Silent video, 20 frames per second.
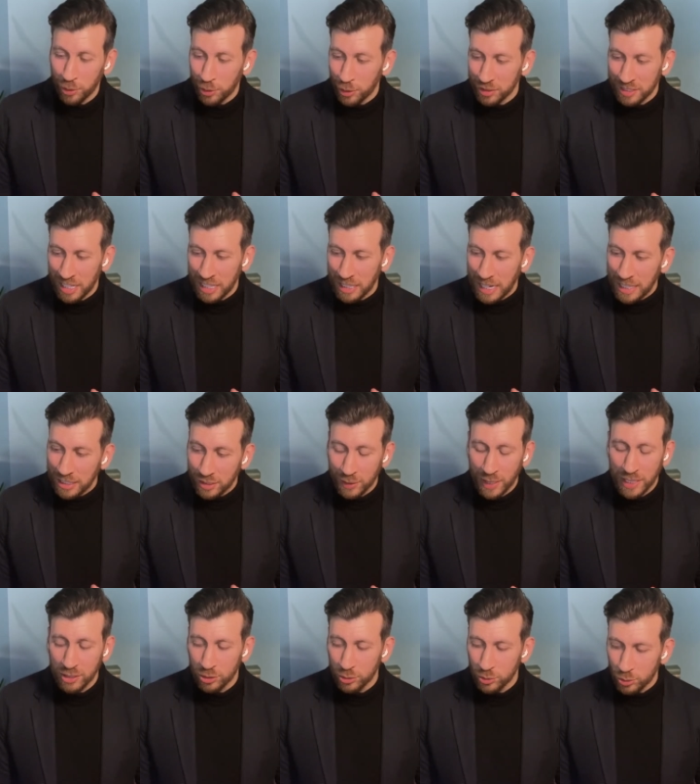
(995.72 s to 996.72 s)
because I
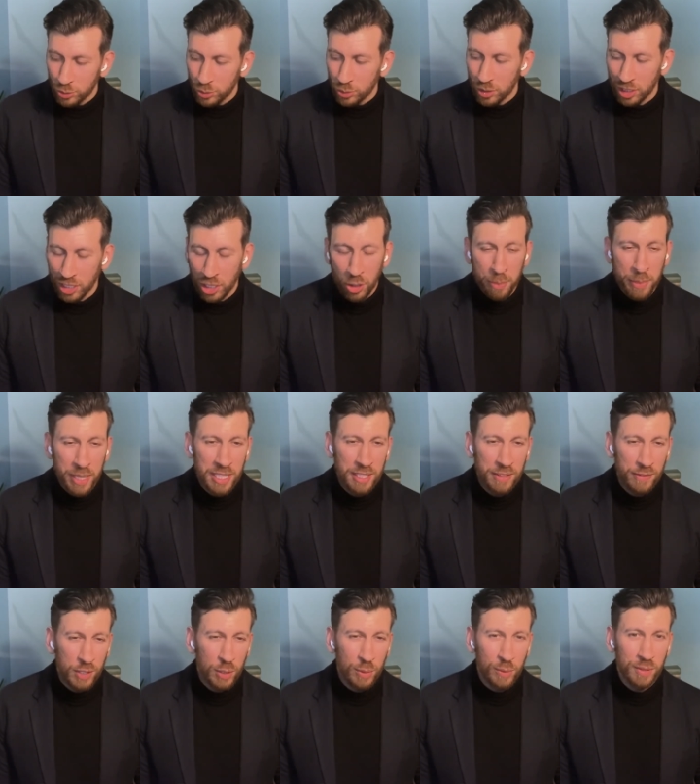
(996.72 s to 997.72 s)
tried to Google how many
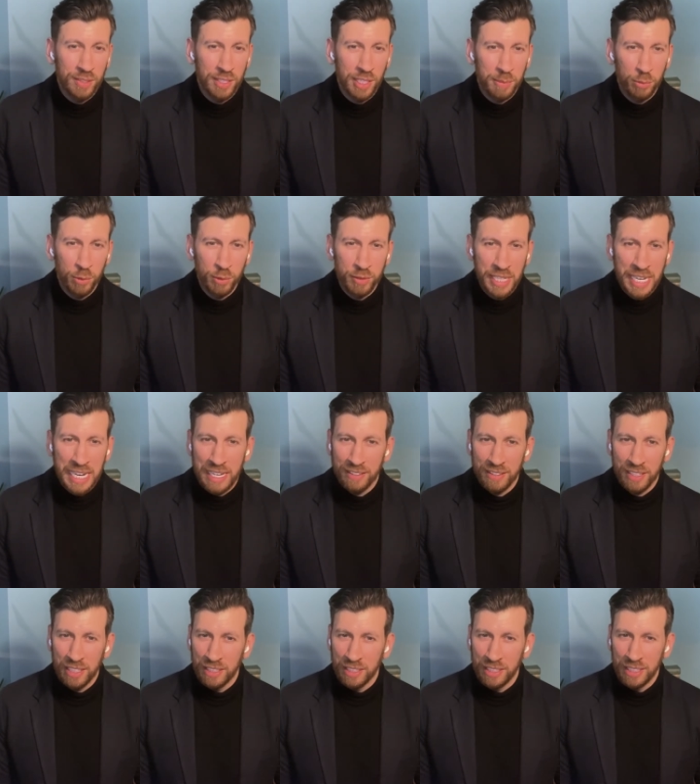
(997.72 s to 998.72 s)
views that movie has,
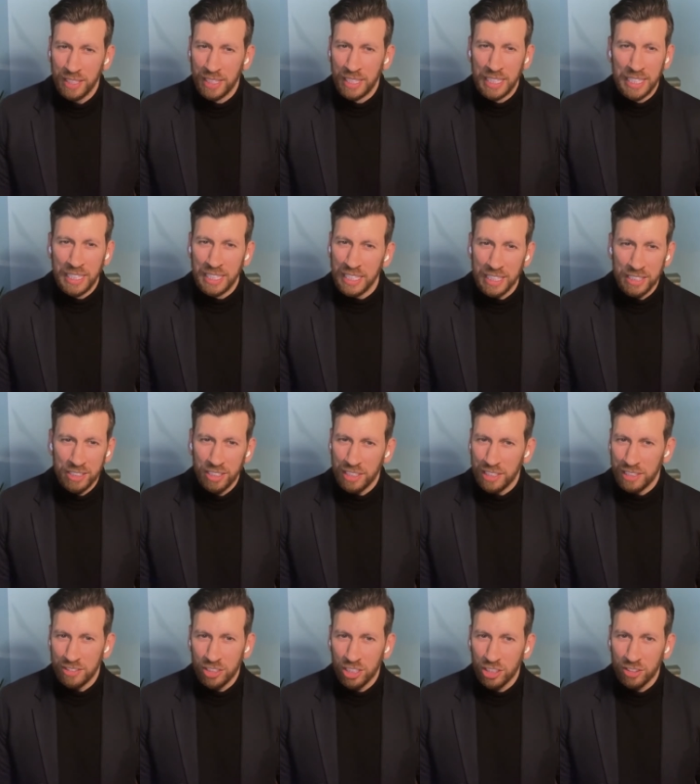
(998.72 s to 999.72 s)
and
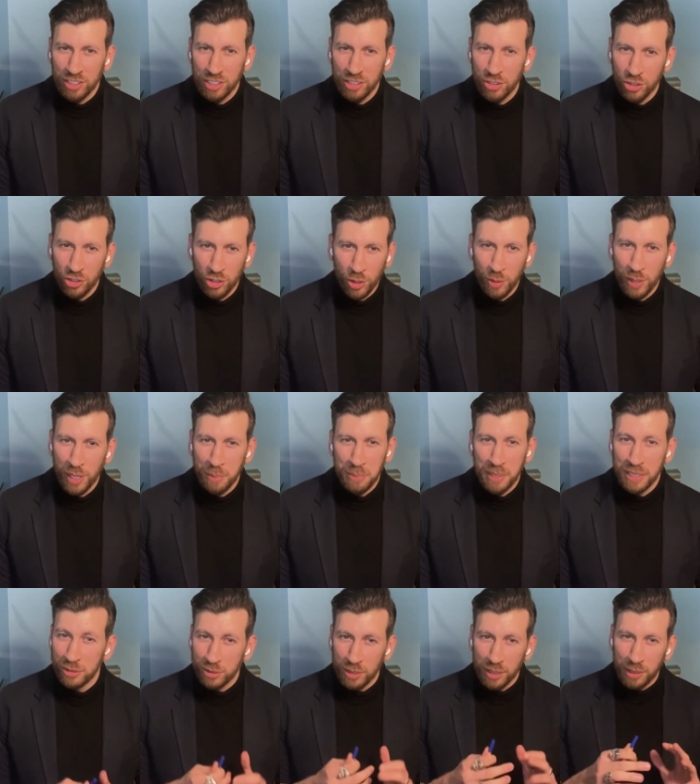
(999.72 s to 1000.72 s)
it just didn't show
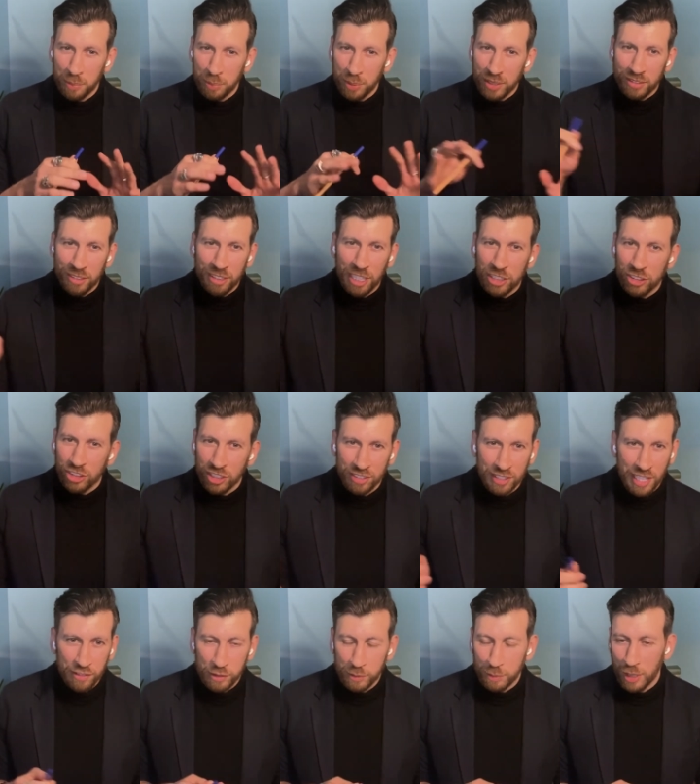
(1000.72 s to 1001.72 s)
up. So it feels like just
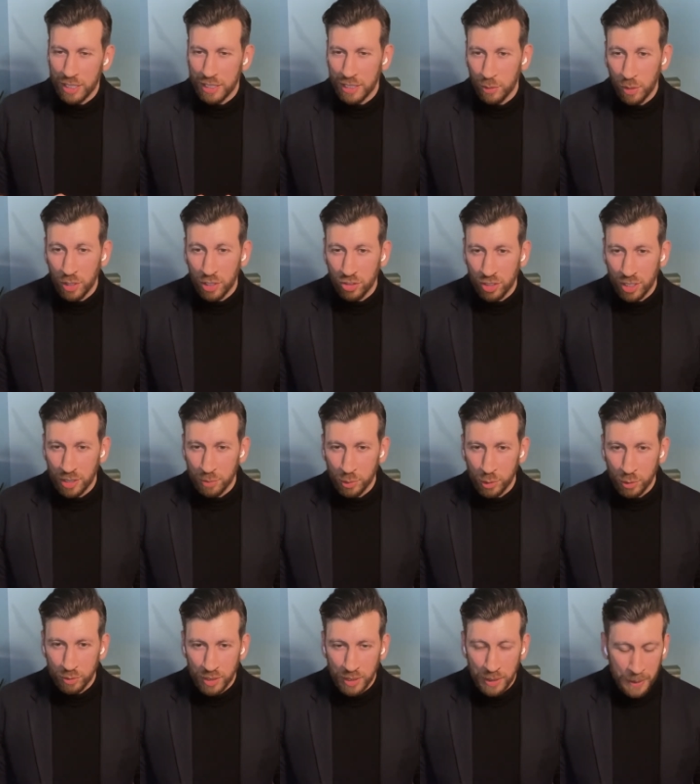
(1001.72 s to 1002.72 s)
everybody watched that
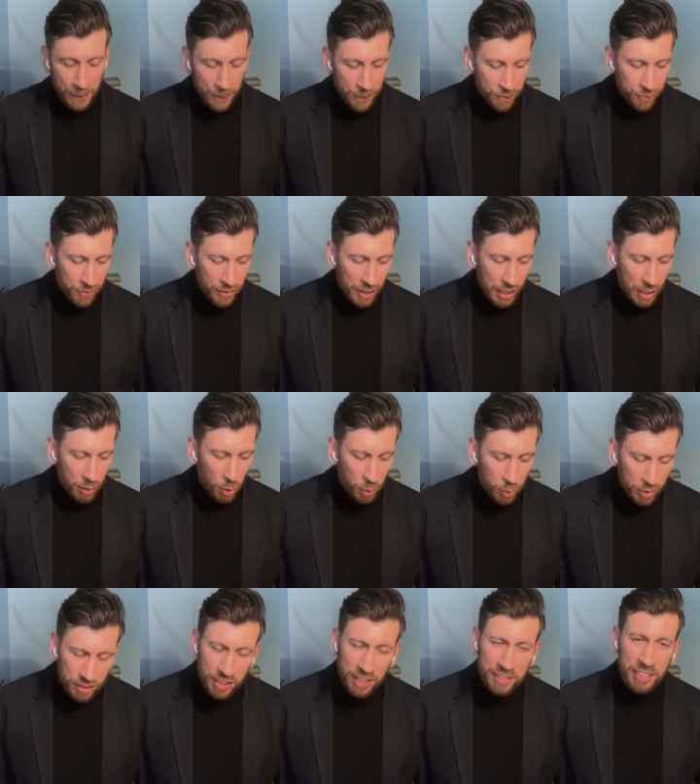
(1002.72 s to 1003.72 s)
movie. What
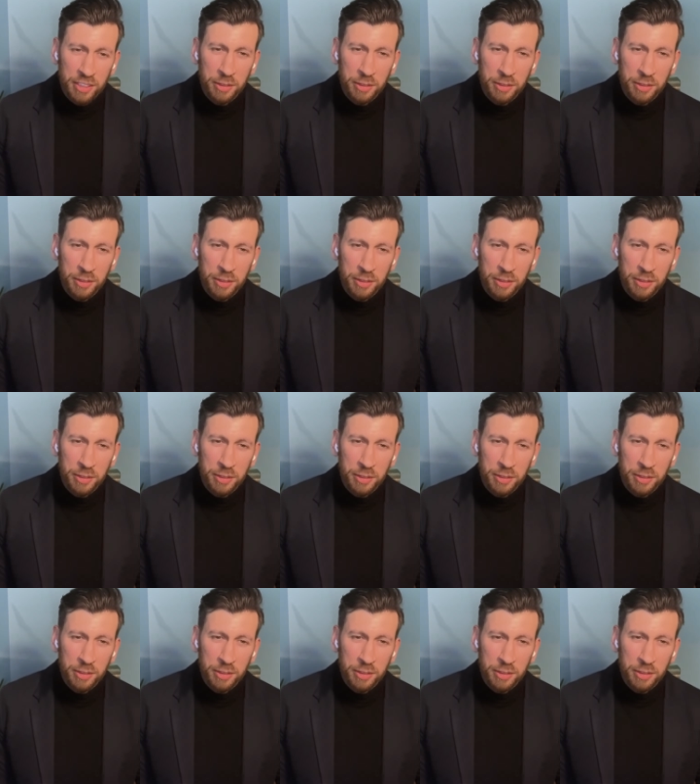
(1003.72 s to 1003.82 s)
was that